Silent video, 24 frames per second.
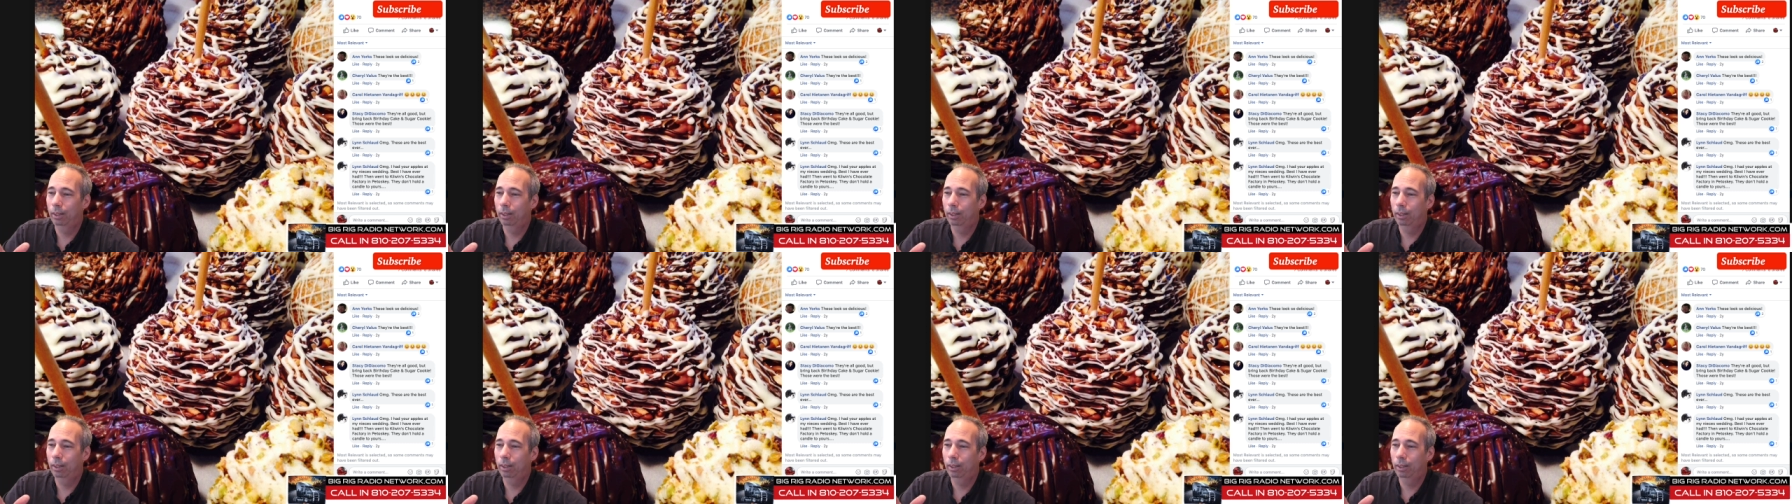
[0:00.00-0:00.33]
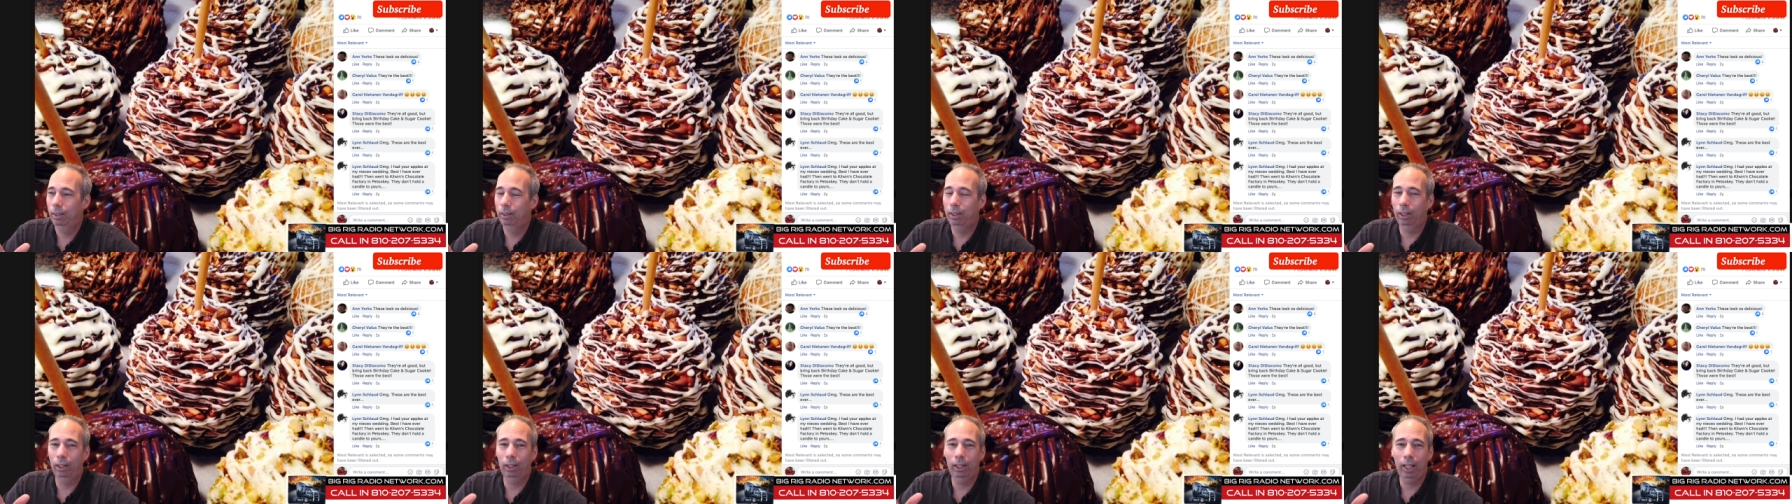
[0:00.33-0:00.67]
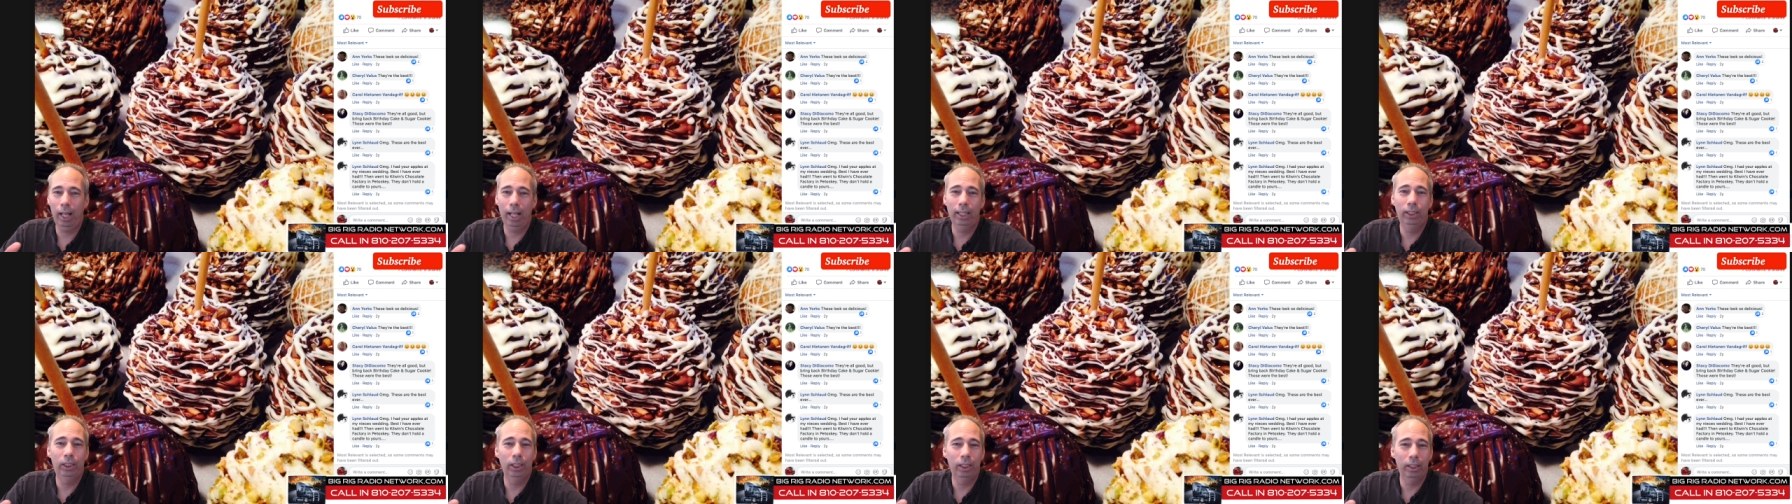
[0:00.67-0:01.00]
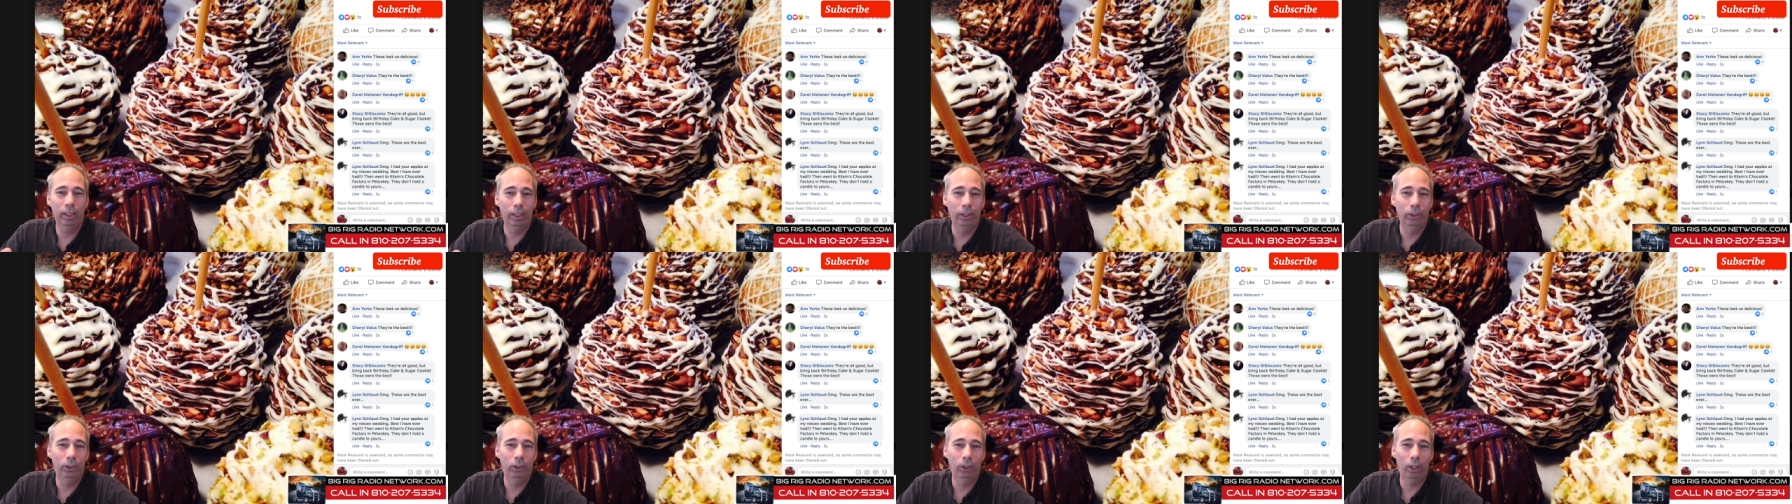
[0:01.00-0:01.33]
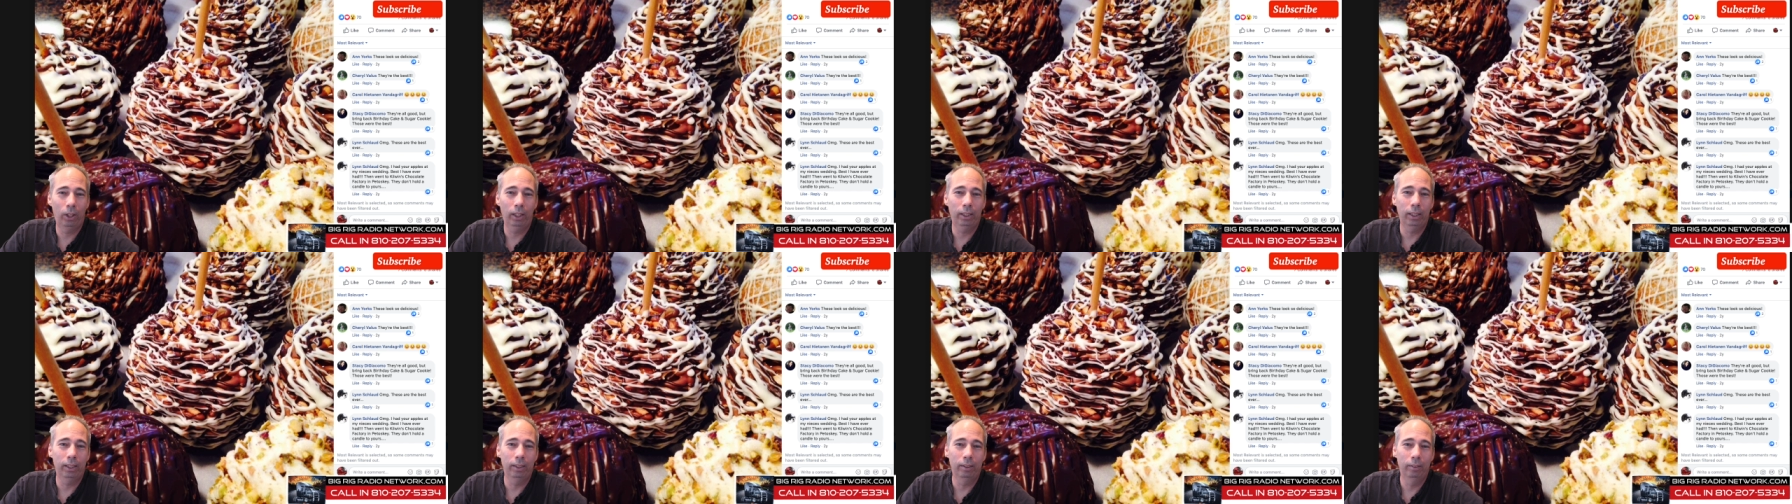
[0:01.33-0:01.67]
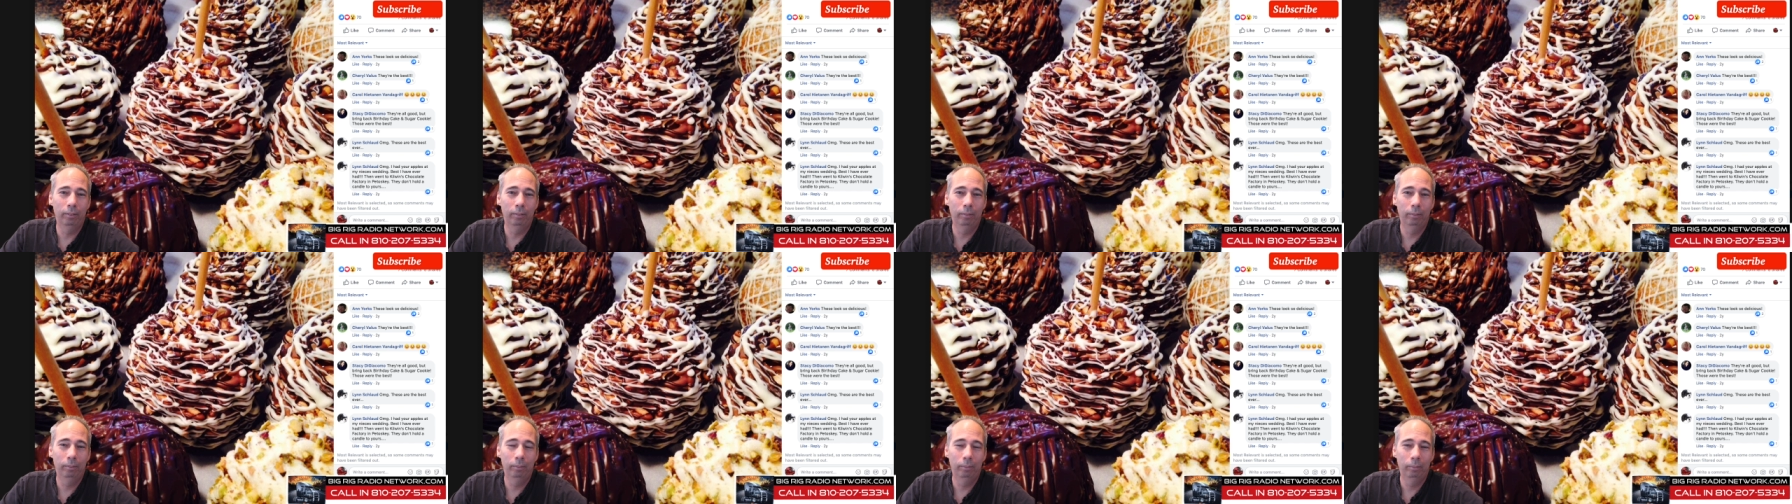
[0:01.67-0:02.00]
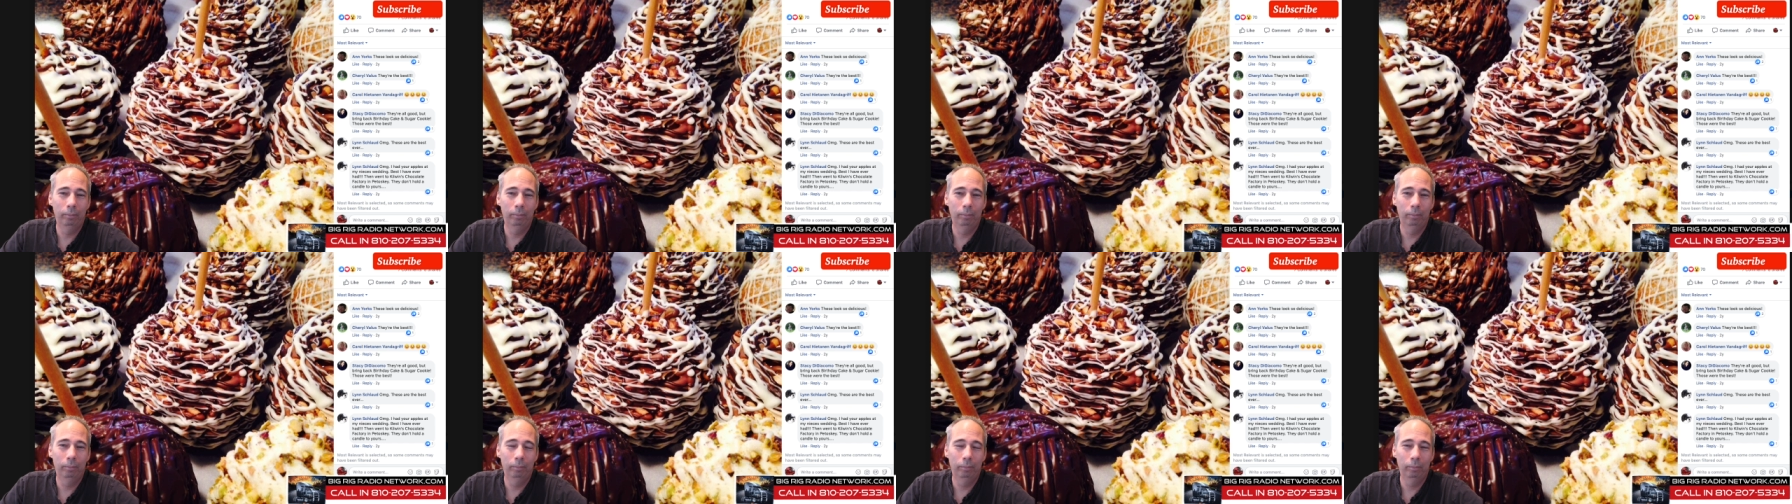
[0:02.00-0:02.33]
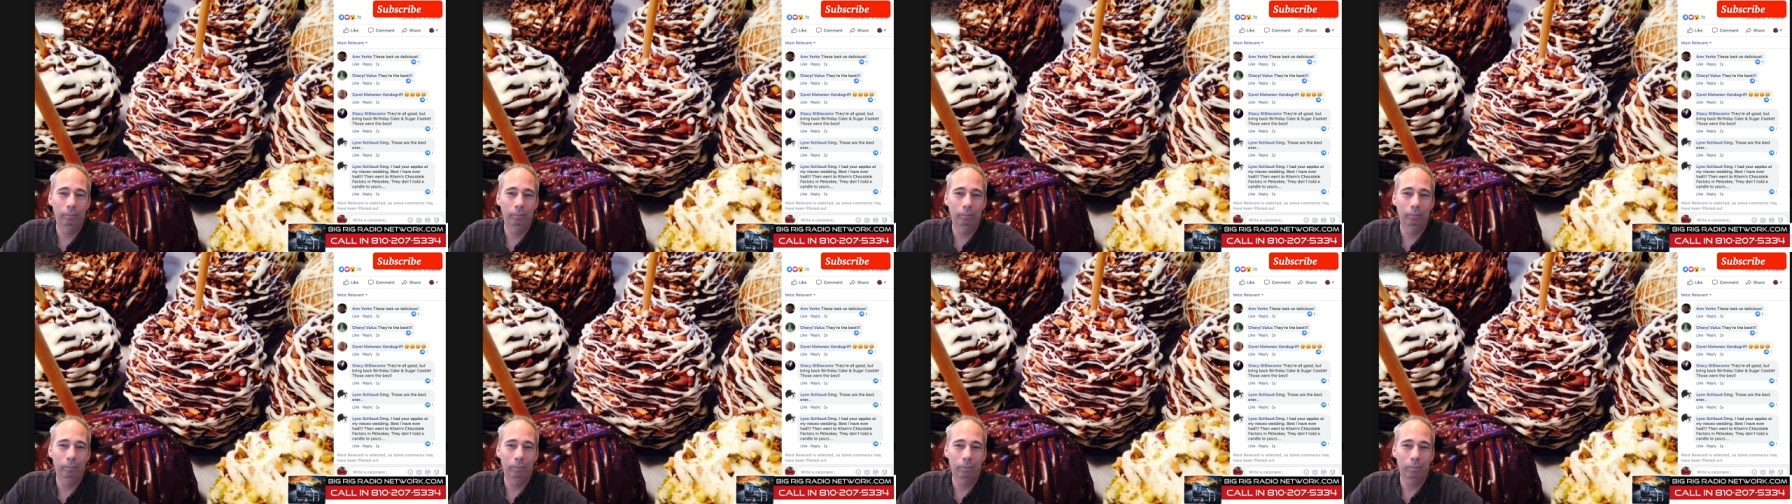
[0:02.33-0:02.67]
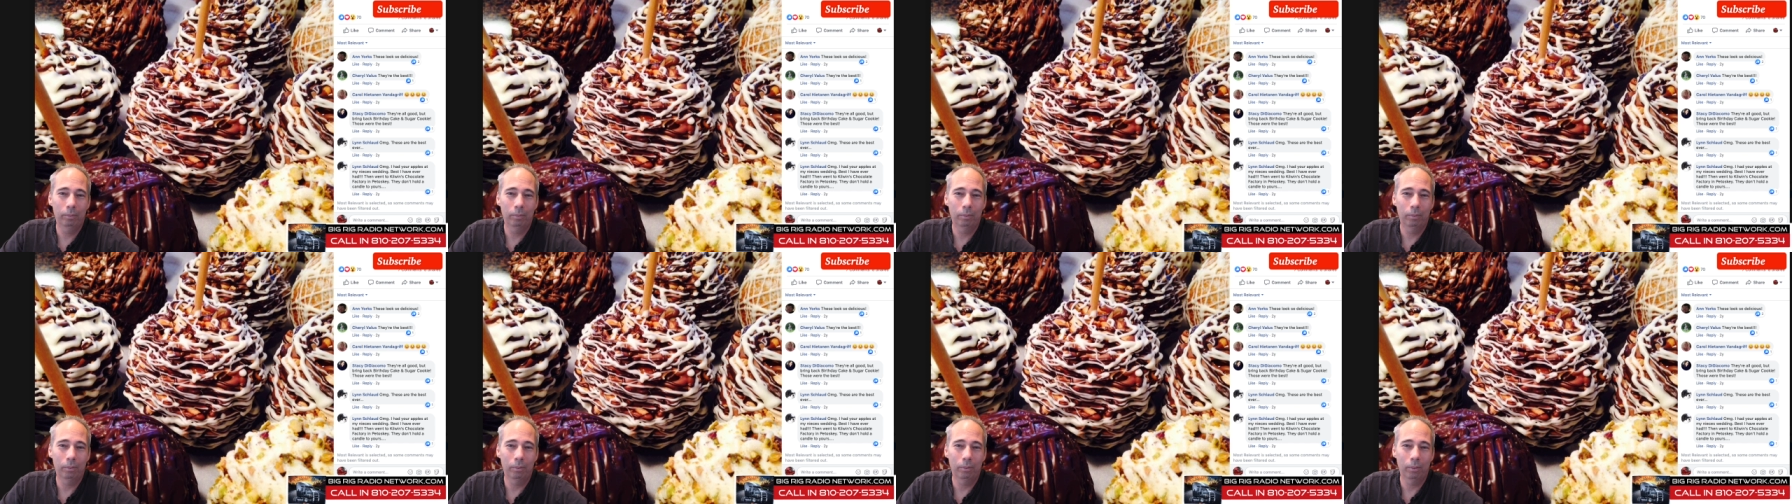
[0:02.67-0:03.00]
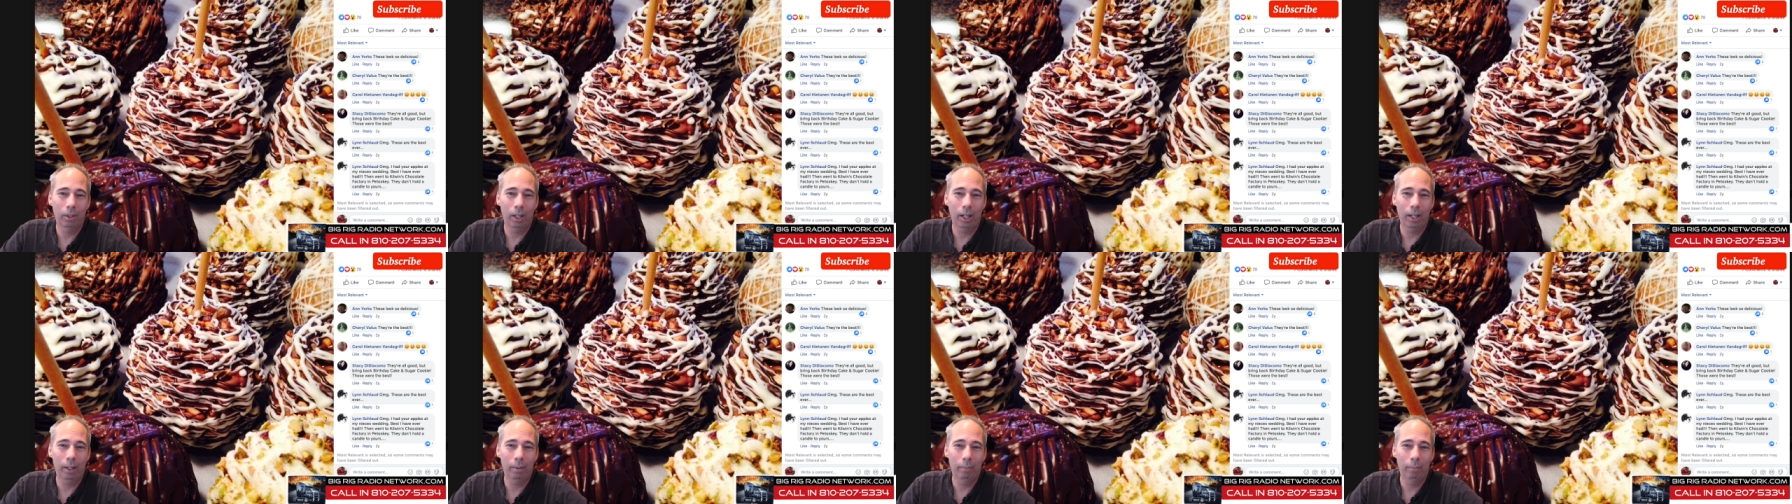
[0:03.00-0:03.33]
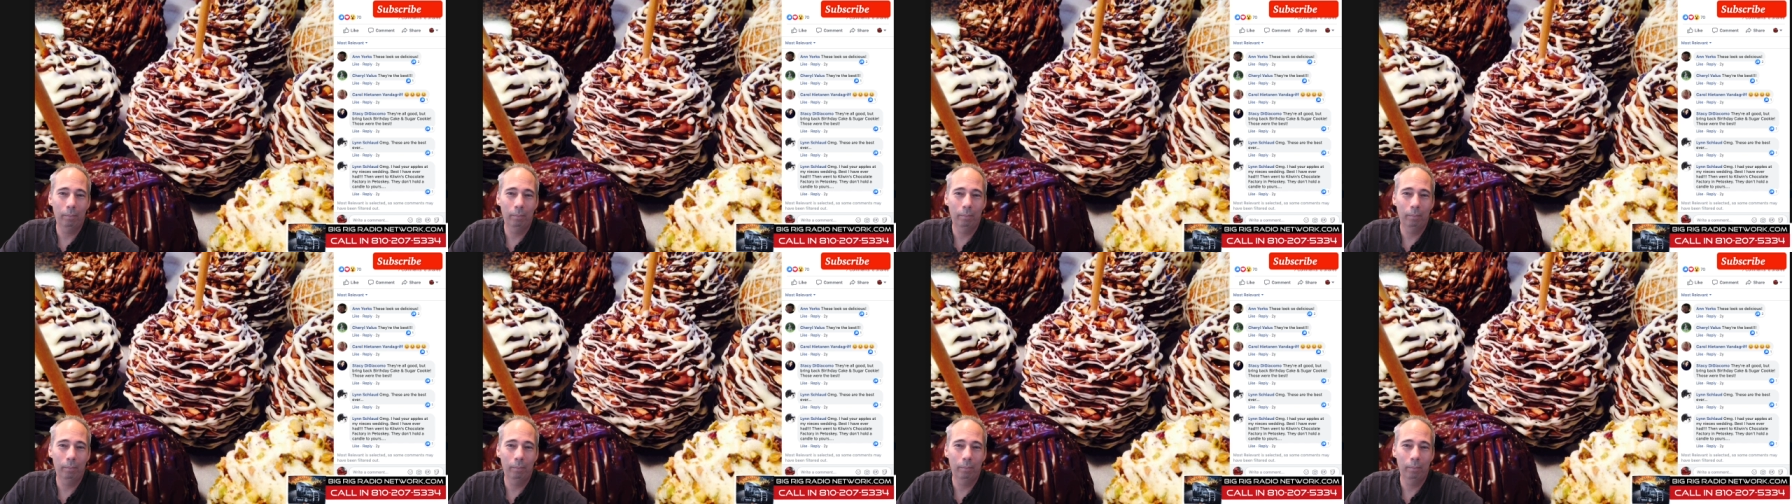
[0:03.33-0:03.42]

the legend in trucking, right?